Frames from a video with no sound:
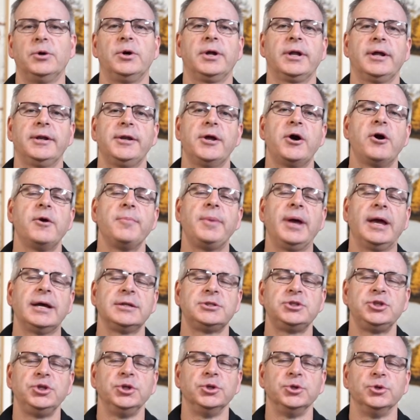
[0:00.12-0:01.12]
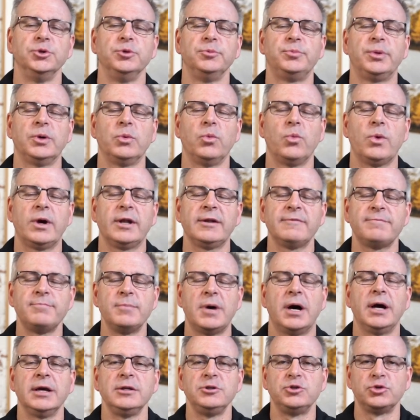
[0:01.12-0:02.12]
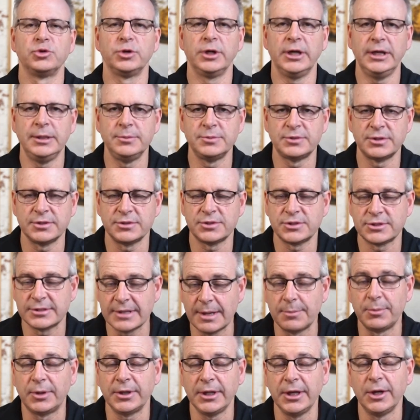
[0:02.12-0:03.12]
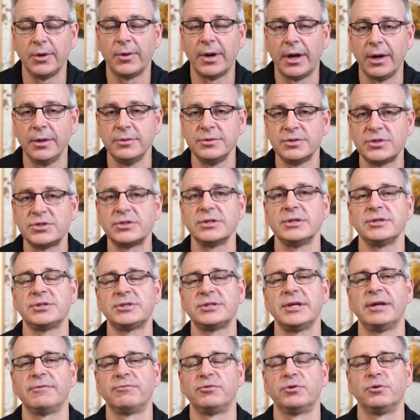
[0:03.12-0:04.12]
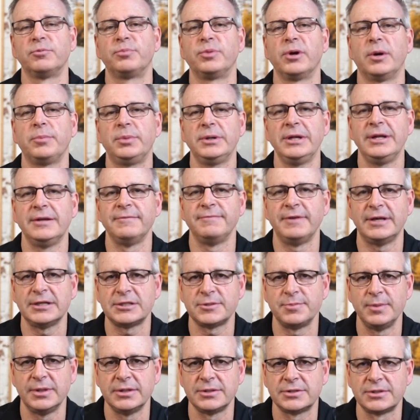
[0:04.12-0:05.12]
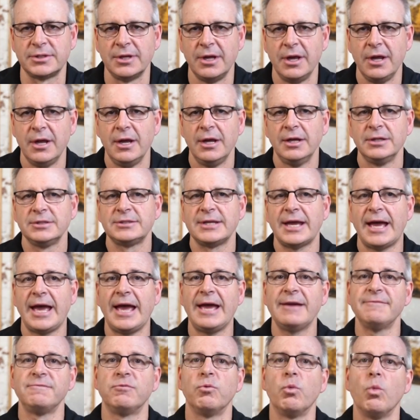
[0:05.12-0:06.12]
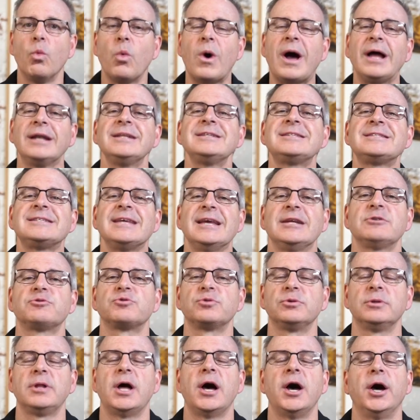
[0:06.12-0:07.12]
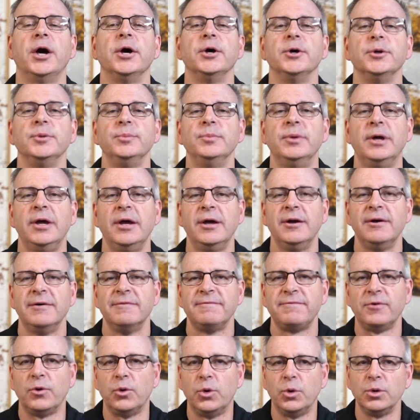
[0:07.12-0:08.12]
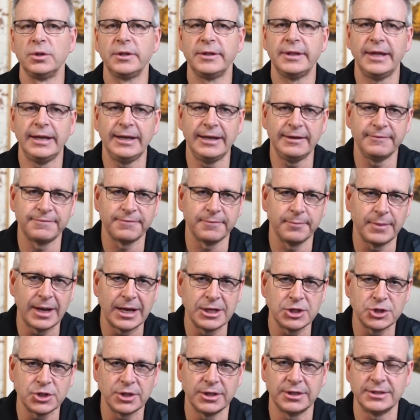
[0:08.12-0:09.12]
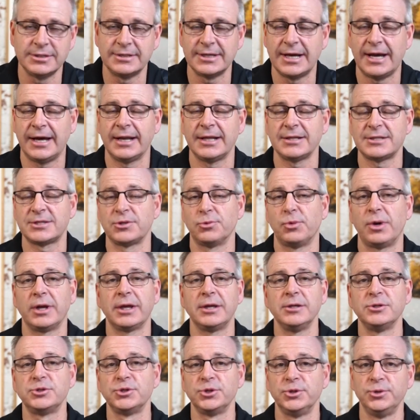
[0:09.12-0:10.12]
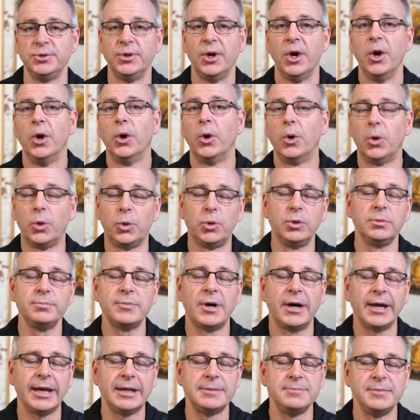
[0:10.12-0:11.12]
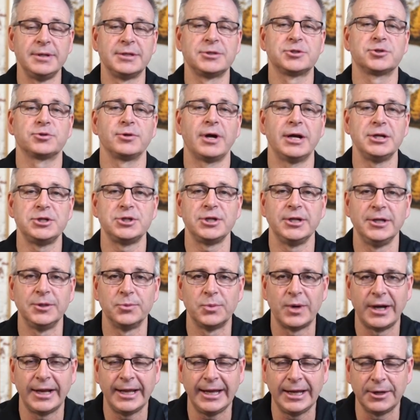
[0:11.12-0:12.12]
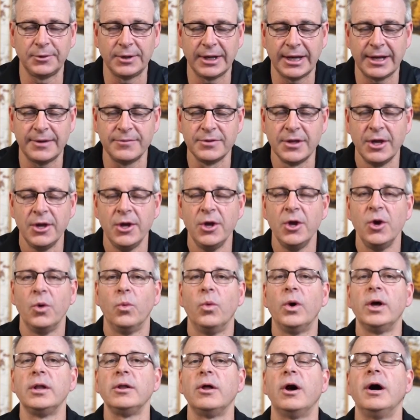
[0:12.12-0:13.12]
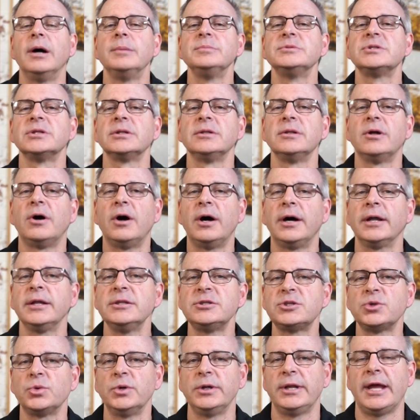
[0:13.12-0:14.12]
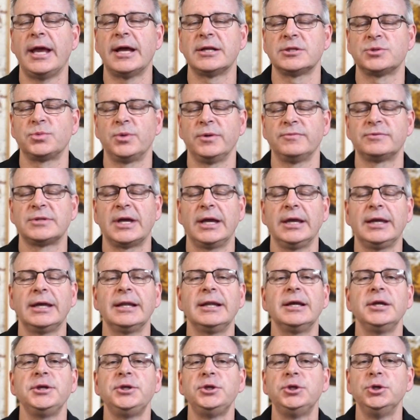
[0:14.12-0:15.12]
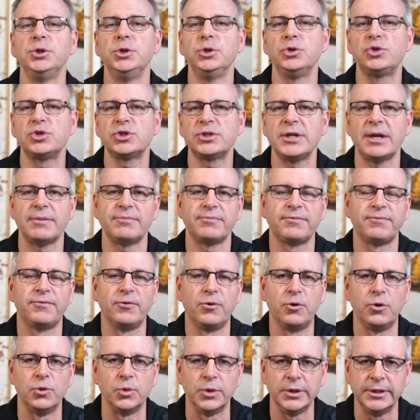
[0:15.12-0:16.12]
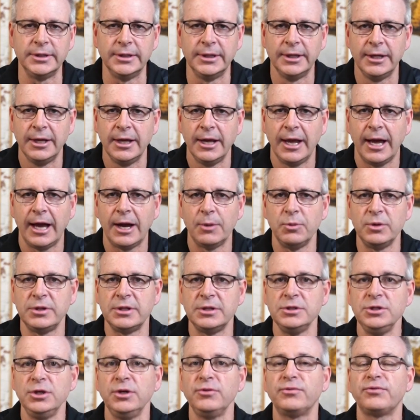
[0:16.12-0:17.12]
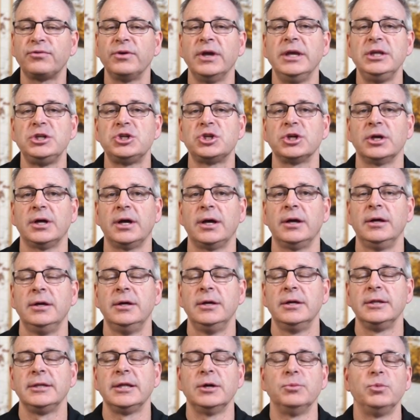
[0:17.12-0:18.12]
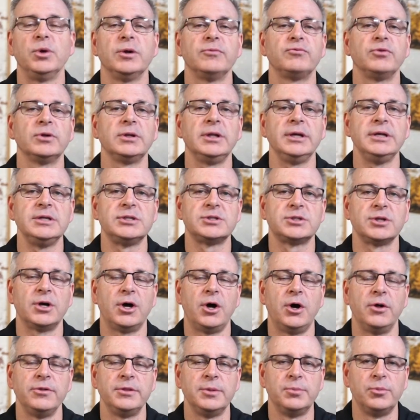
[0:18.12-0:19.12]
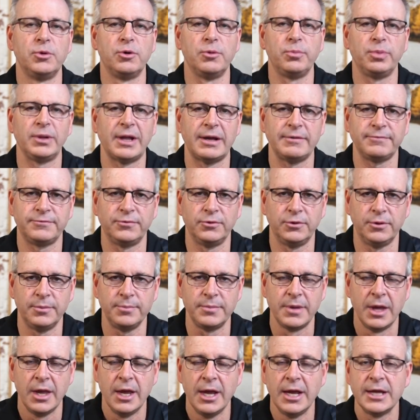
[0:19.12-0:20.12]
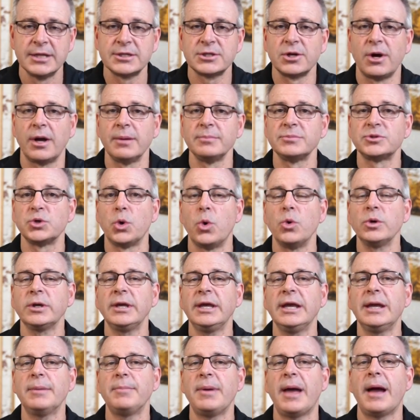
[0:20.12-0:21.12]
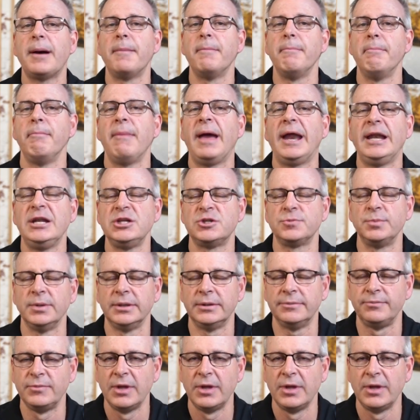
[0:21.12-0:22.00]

I don't know about you, but one of my dreams as somebody who owns several property investments to have one central home for all of that information and data so I can do all my administration in one area. Well, I'm delighted to announce we've taken a huge step forward with a new feature that we've released on the Moorr platform. So I'm talking about management.